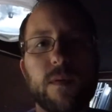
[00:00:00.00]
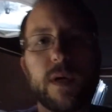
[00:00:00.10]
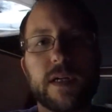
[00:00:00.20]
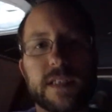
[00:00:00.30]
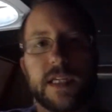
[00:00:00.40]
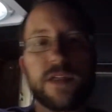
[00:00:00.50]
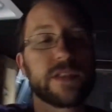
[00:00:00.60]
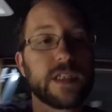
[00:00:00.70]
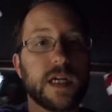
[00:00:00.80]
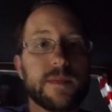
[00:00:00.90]
what else I used
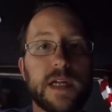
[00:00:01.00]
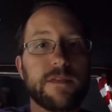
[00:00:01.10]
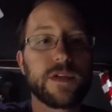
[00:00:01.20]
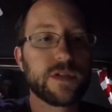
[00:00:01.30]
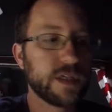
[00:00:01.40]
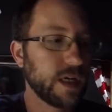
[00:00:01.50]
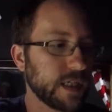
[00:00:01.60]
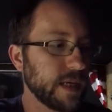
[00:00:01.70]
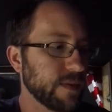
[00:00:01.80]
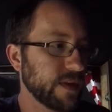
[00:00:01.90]
it on, but I've used it on a
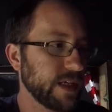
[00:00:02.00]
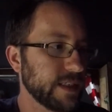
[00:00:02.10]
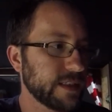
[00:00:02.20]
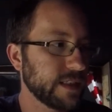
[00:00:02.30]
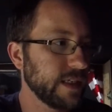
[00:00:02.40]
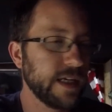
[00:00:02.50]
couple things